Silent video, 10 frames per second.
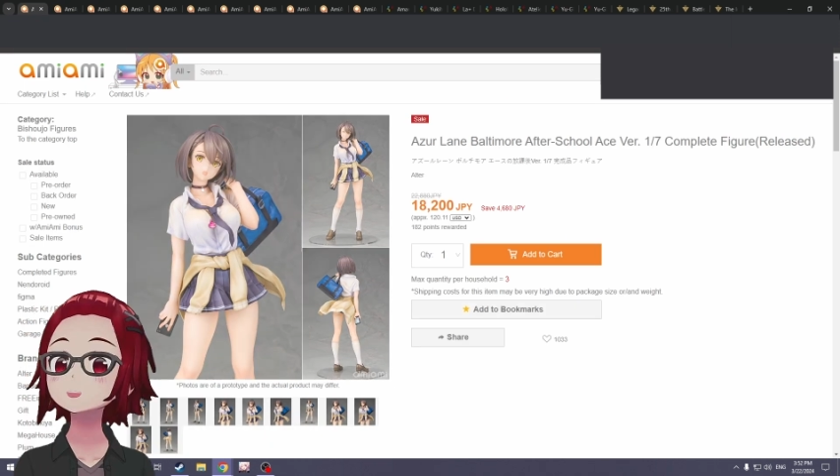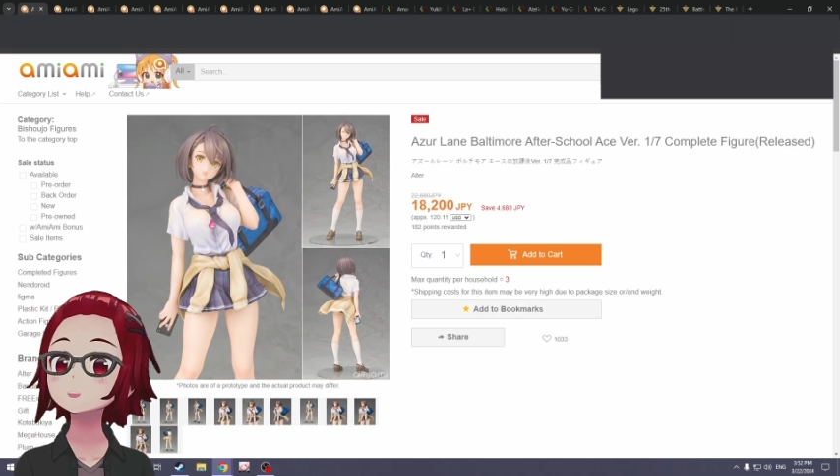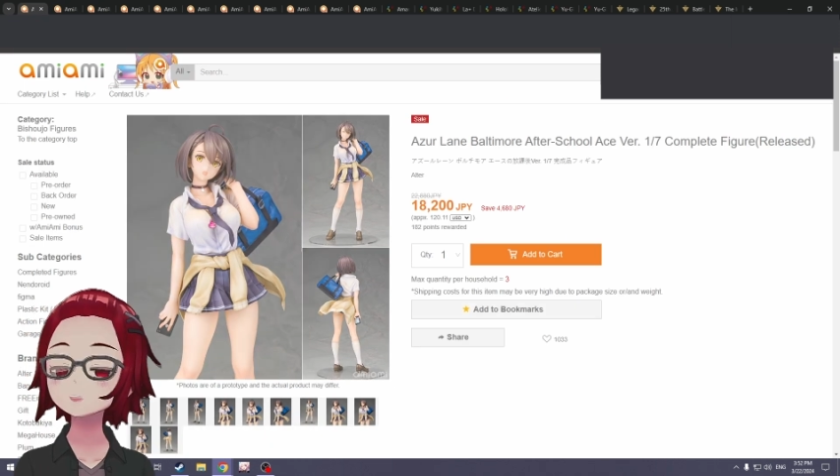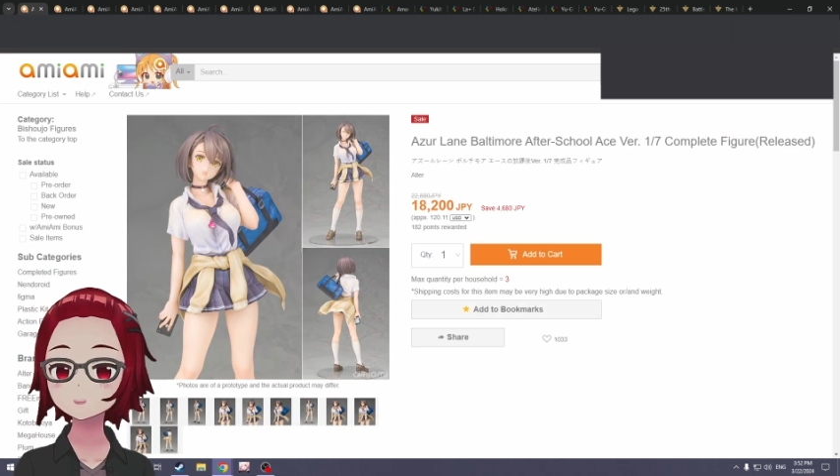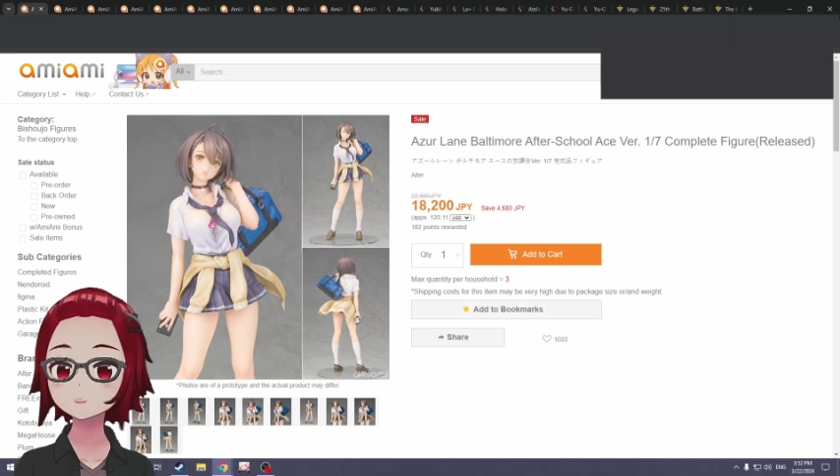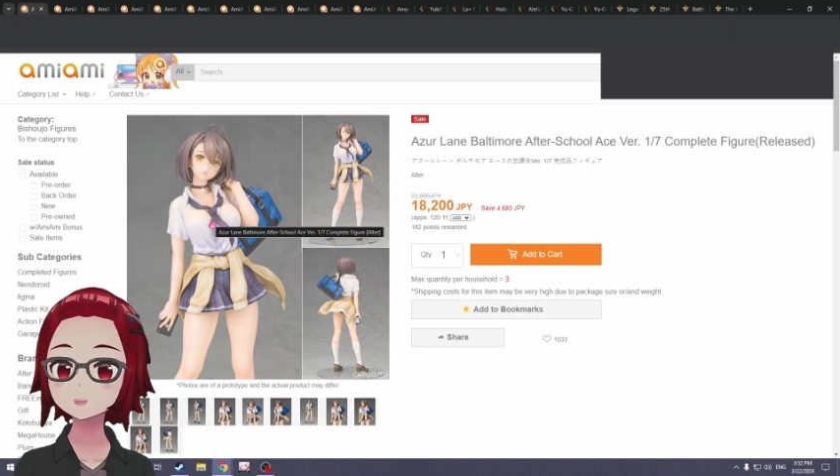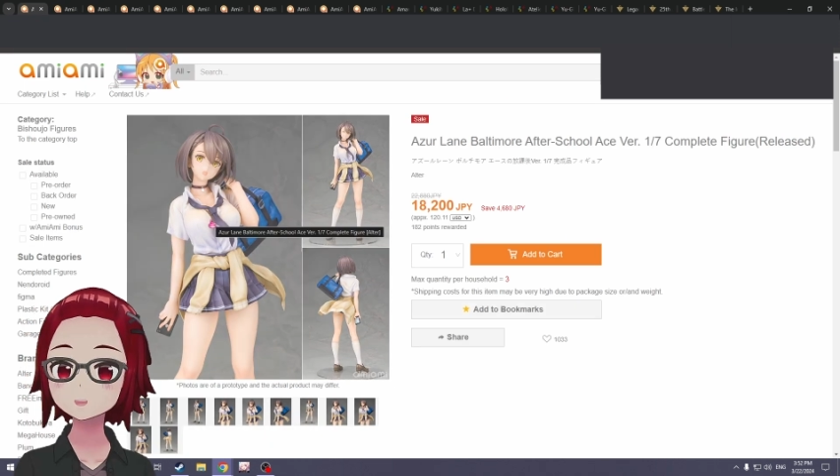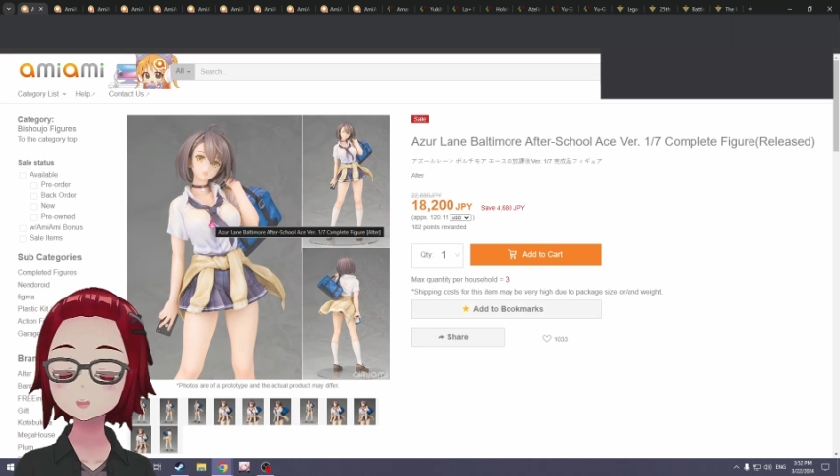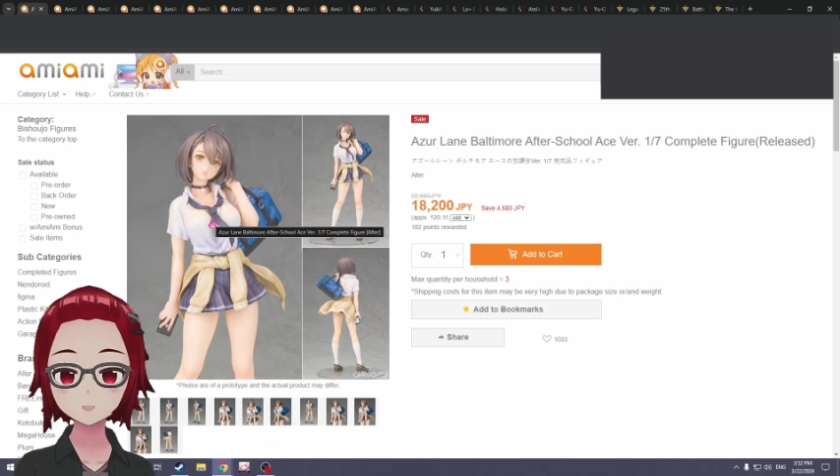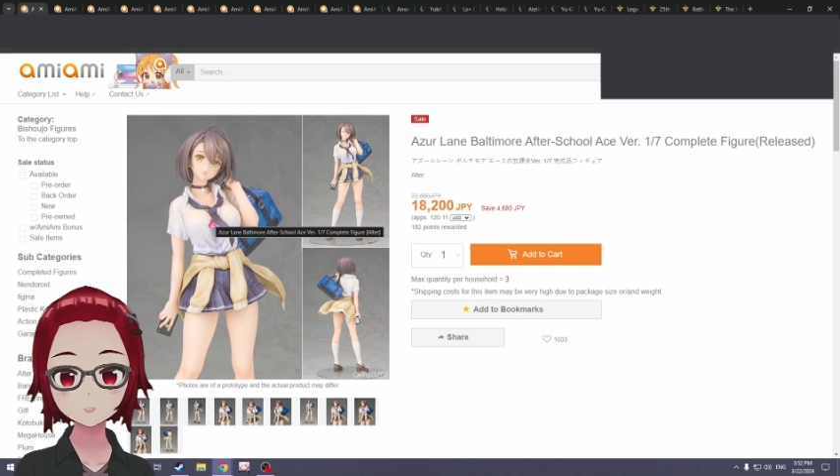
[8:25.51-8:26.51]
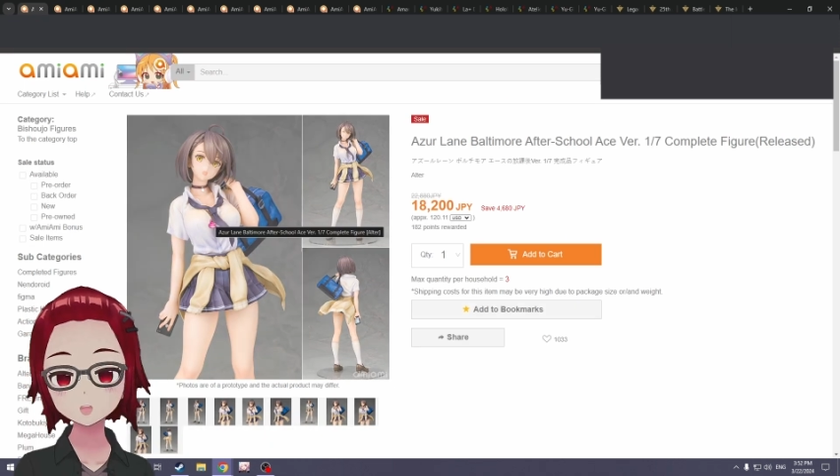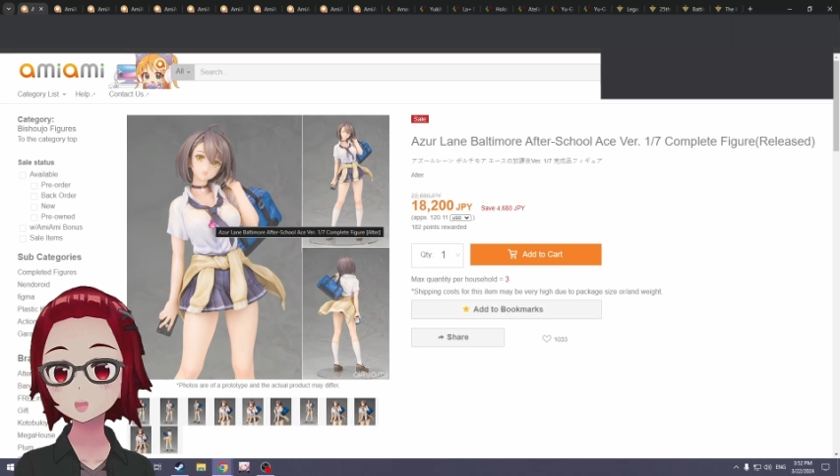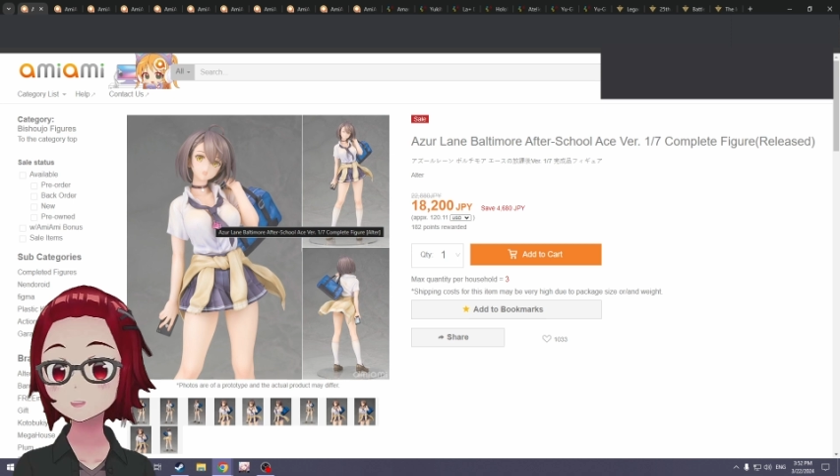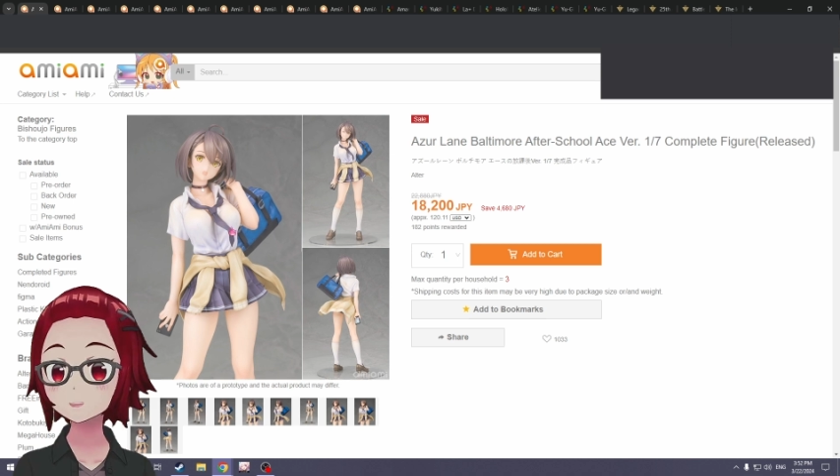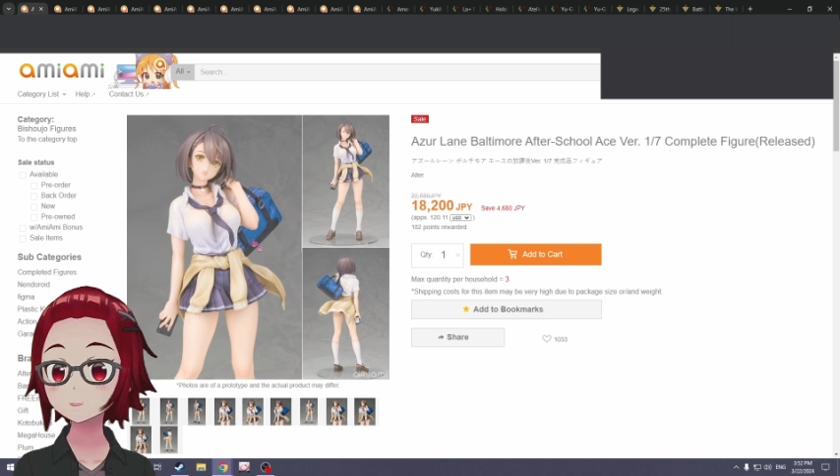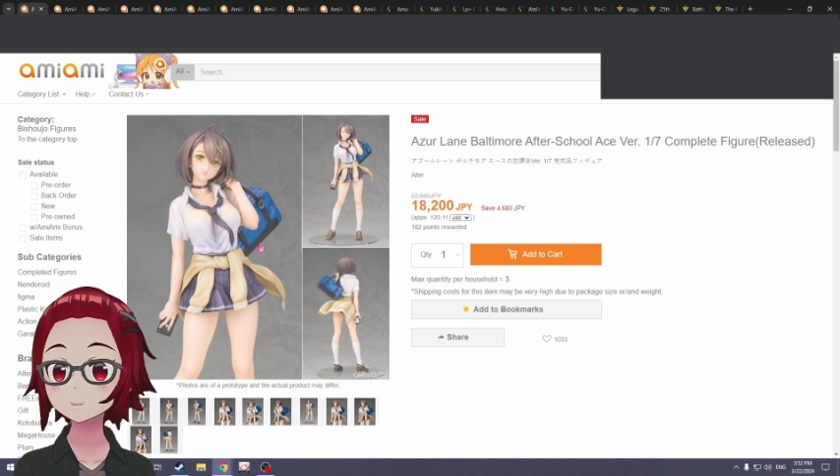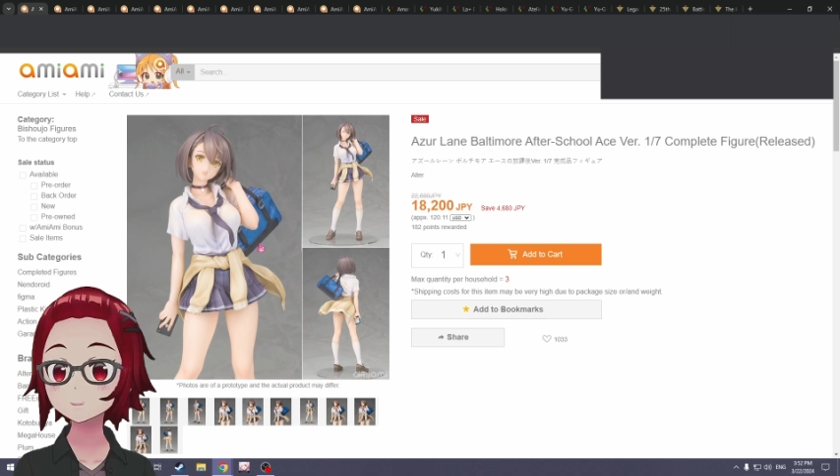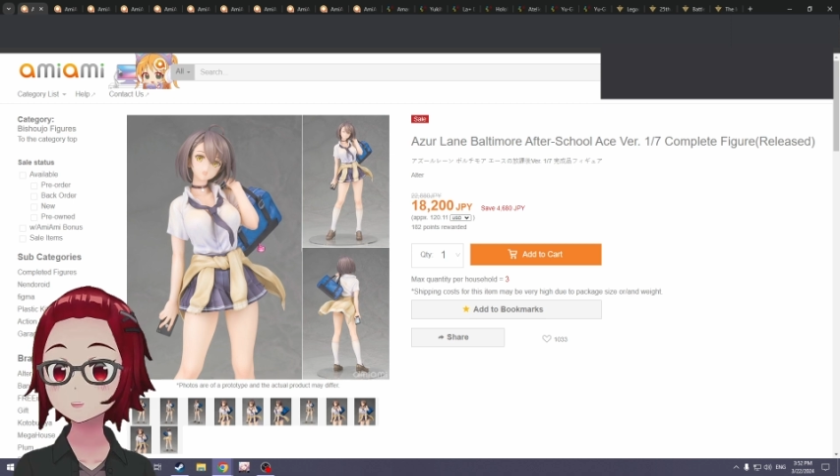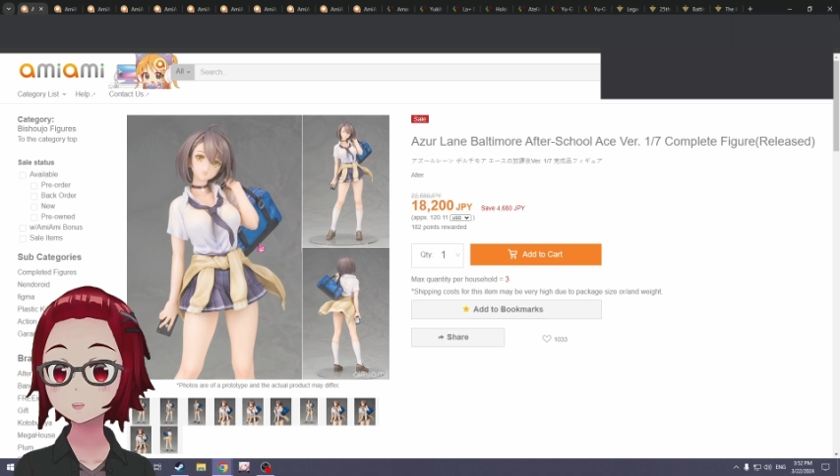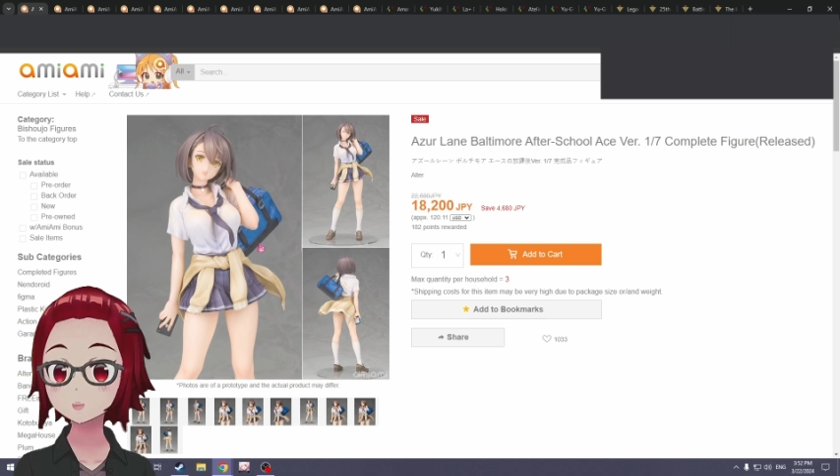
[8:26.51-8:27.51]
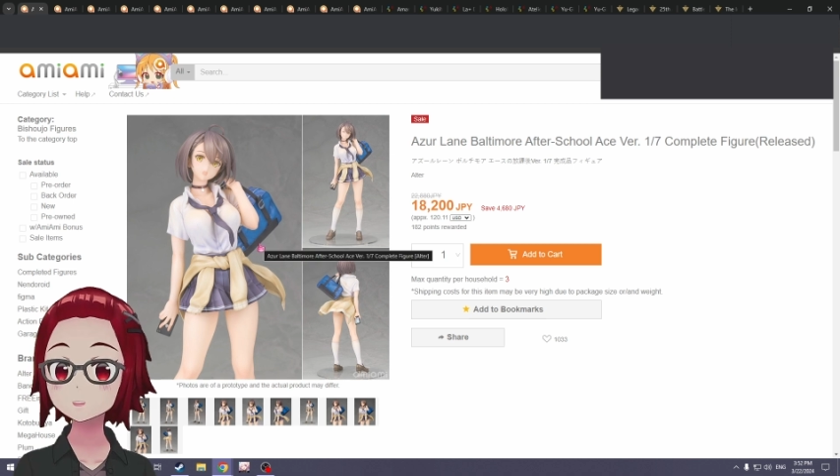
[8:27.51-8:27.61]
This figure I shot the footage